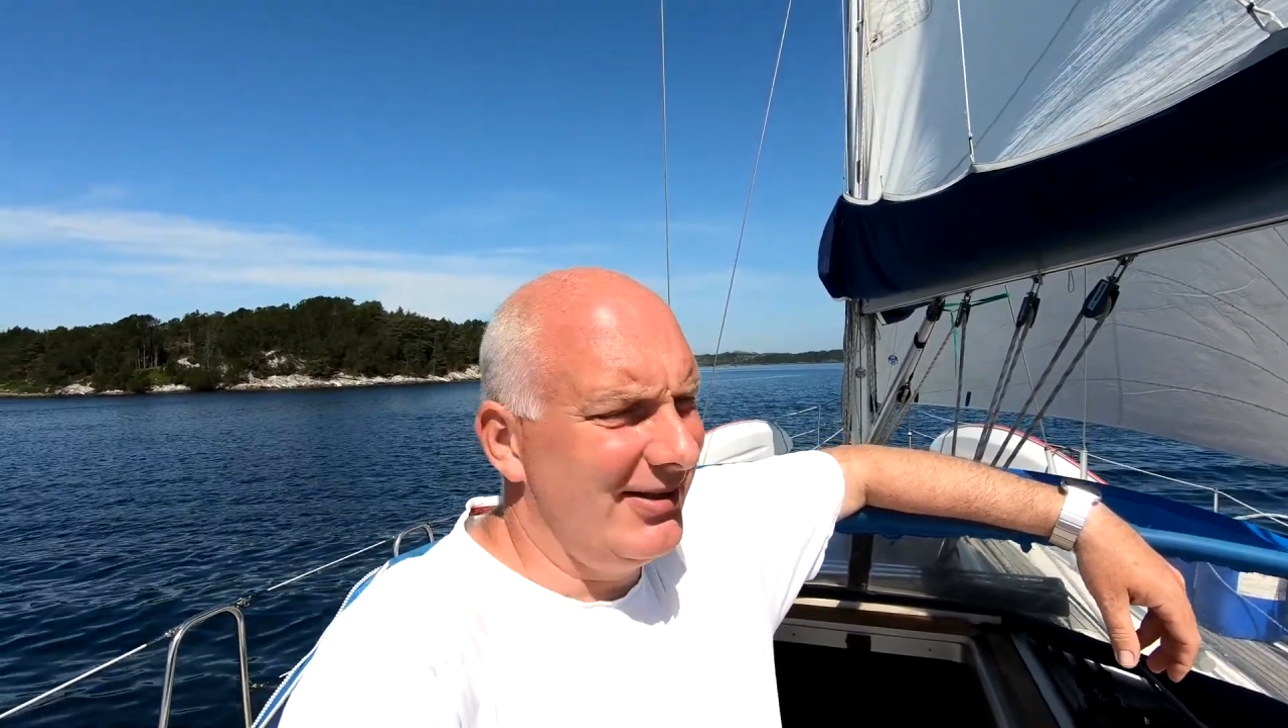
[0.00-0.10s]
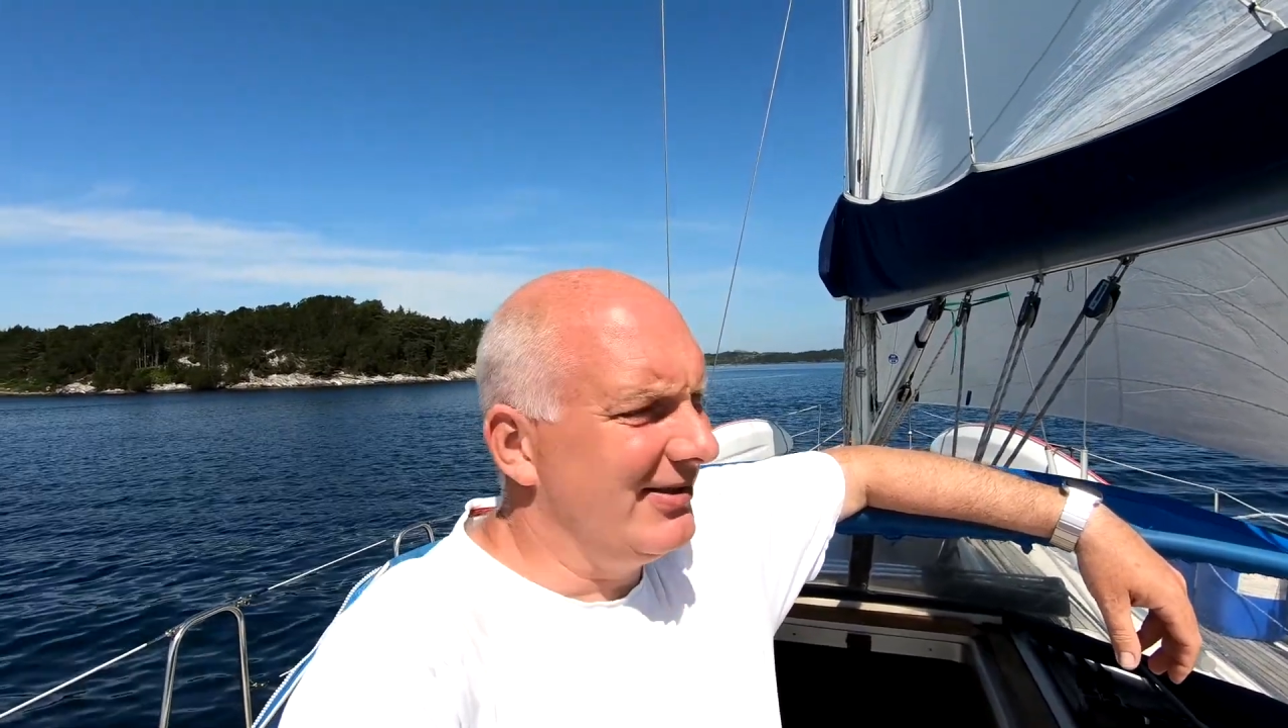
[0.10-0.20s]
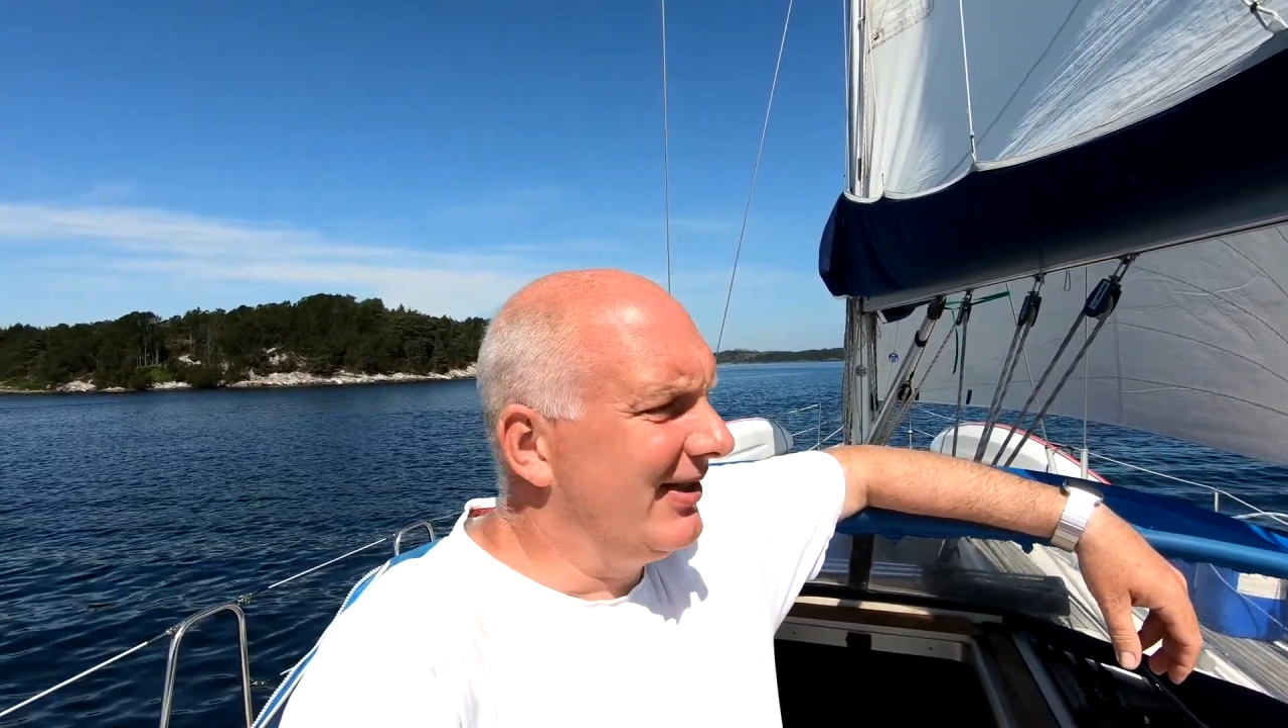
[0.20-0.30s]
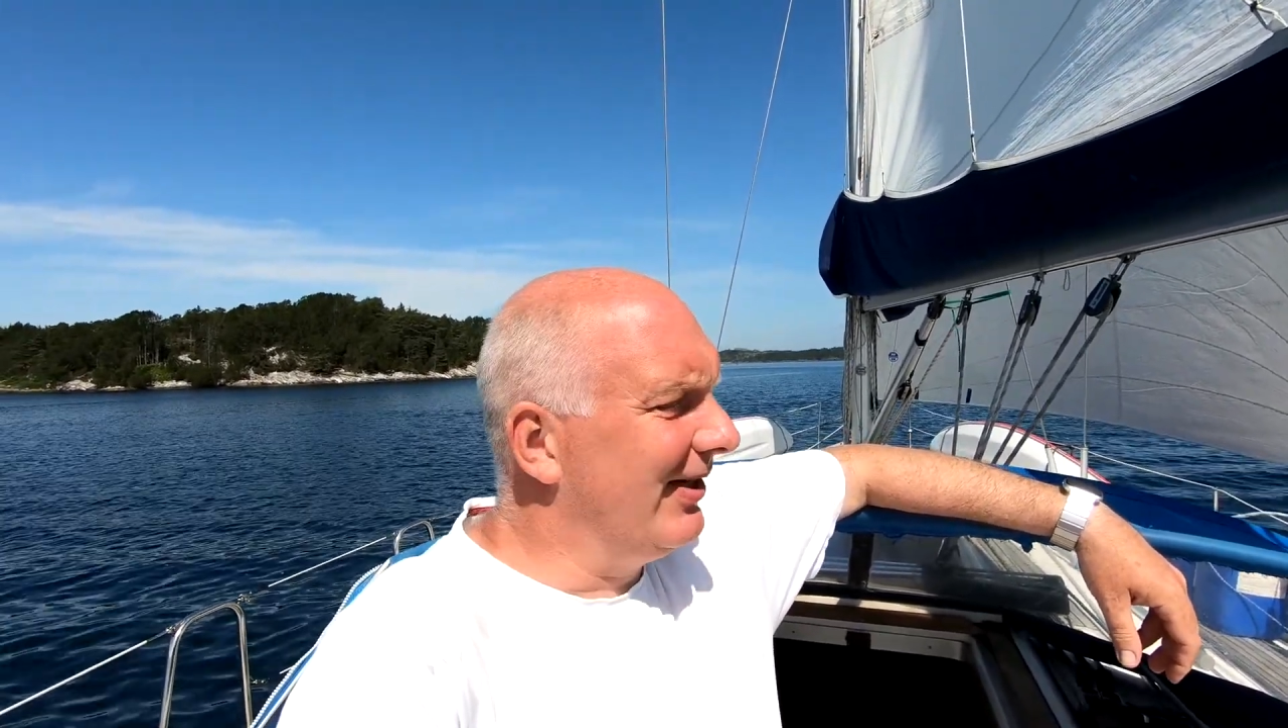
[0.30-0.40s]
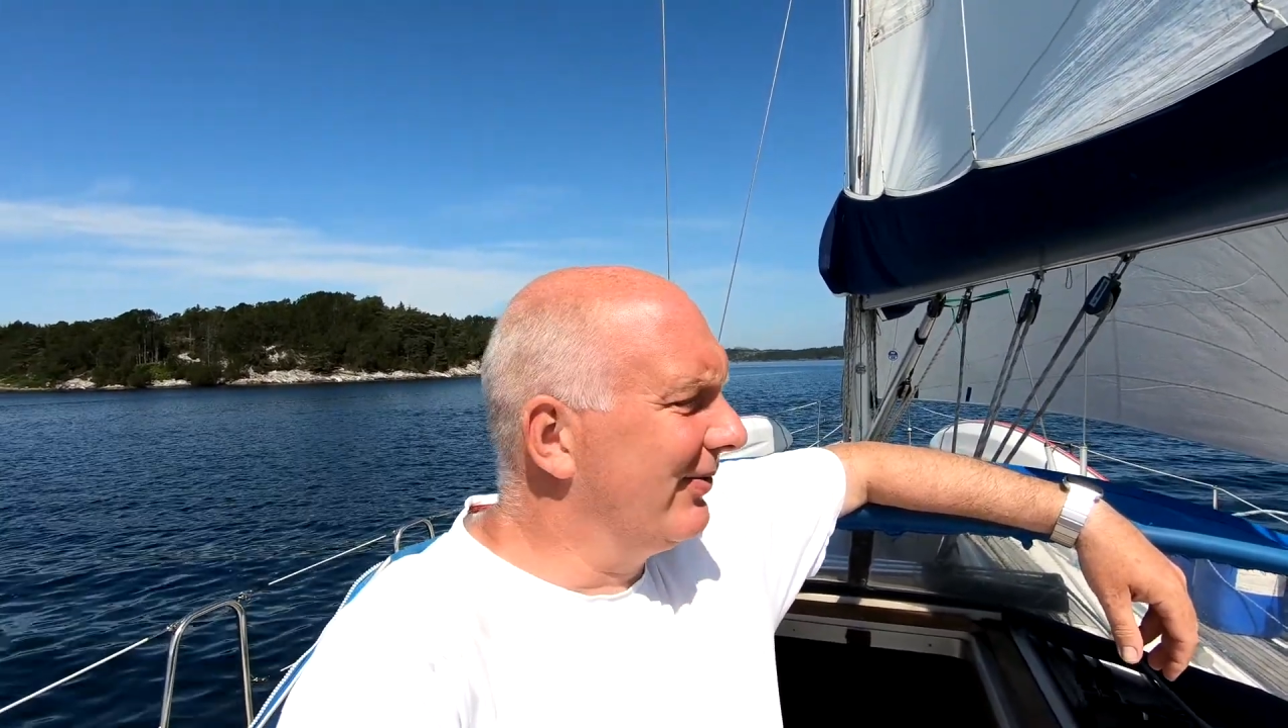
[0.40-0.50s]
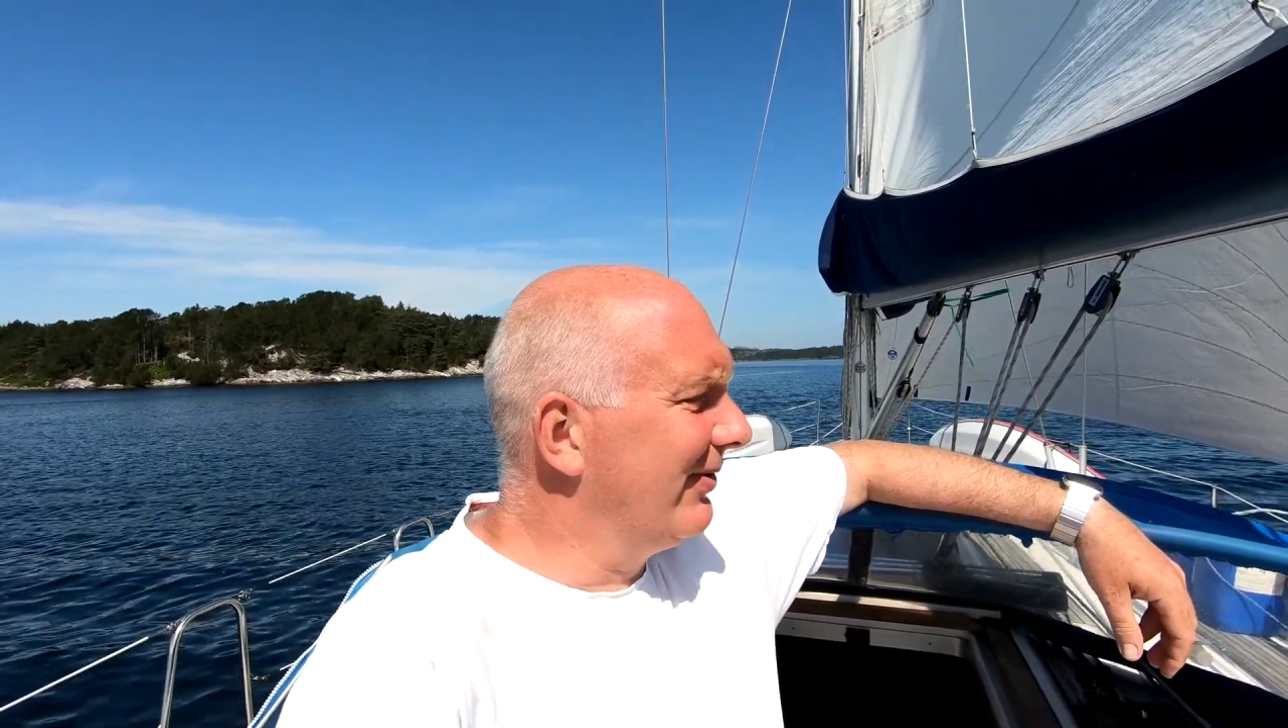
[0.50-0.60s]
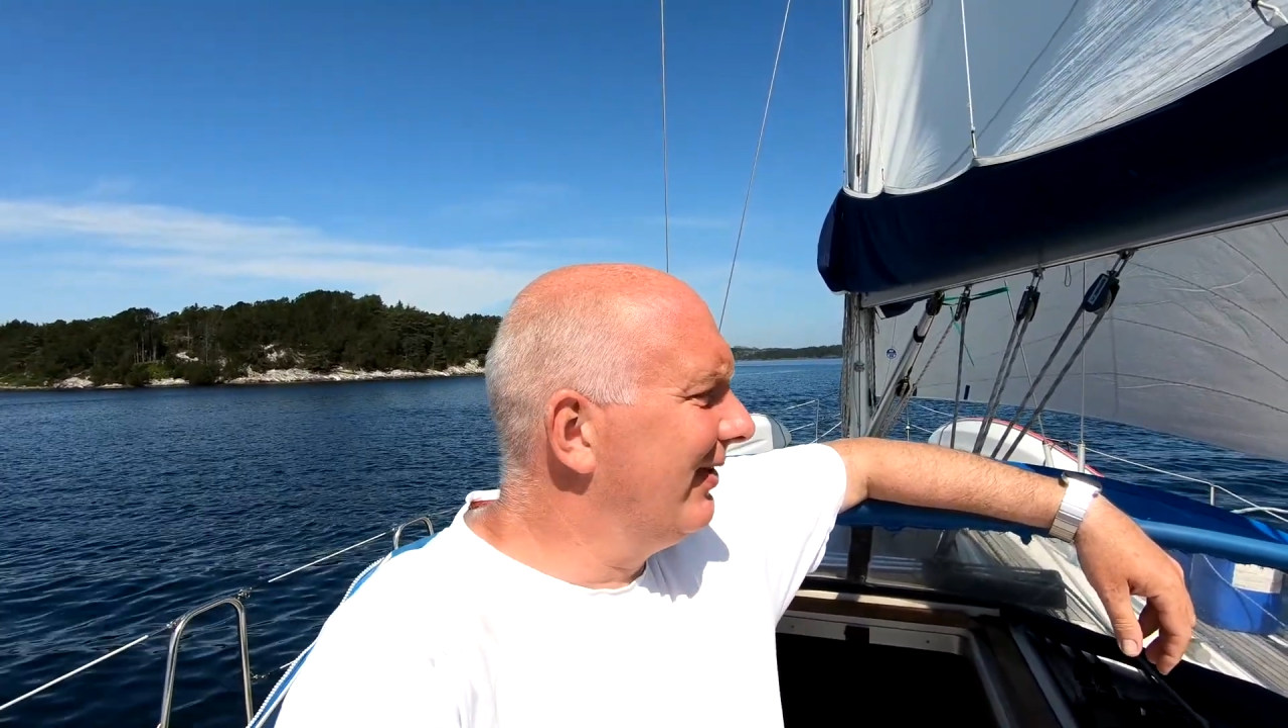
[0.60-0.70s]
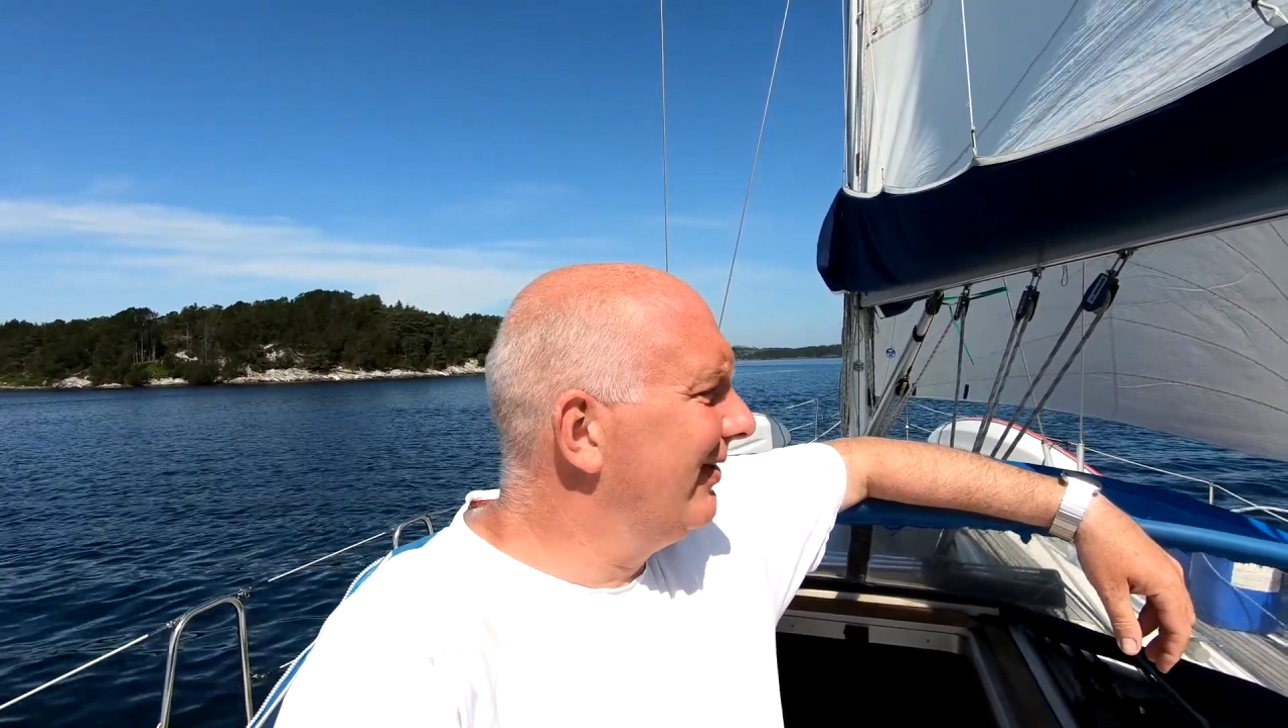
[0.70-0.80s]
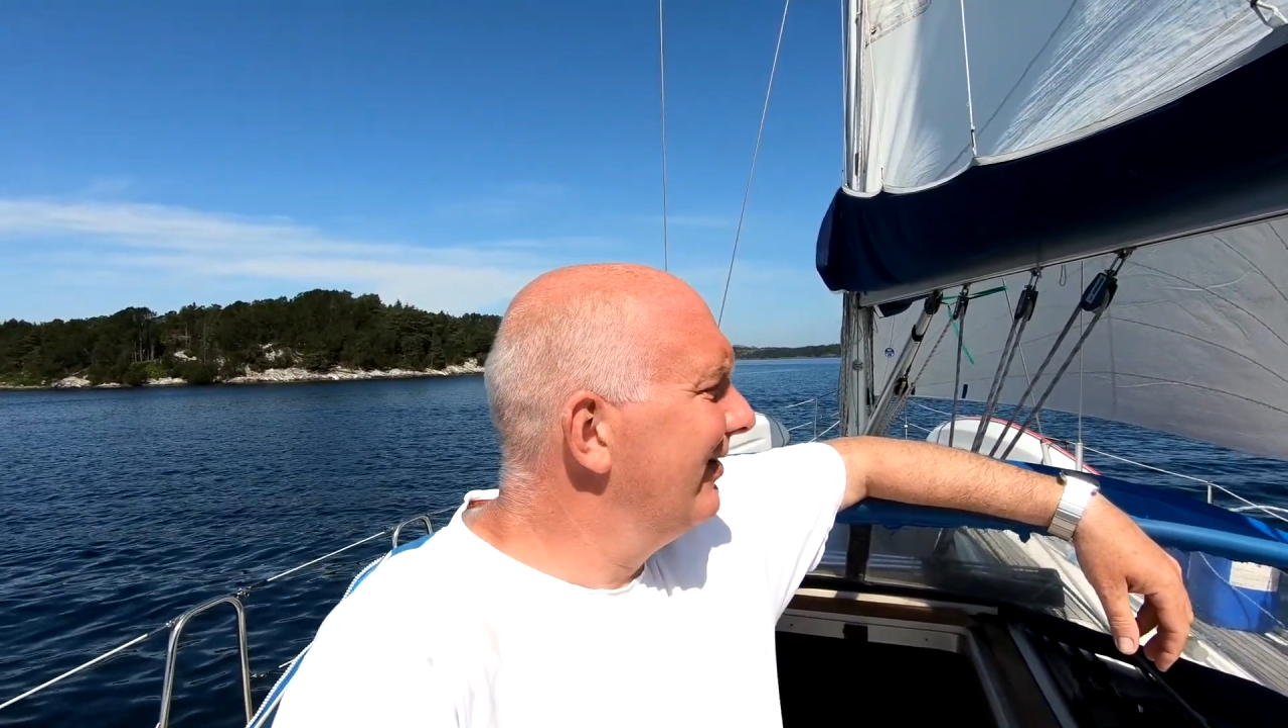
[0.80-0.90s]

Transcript: is out, and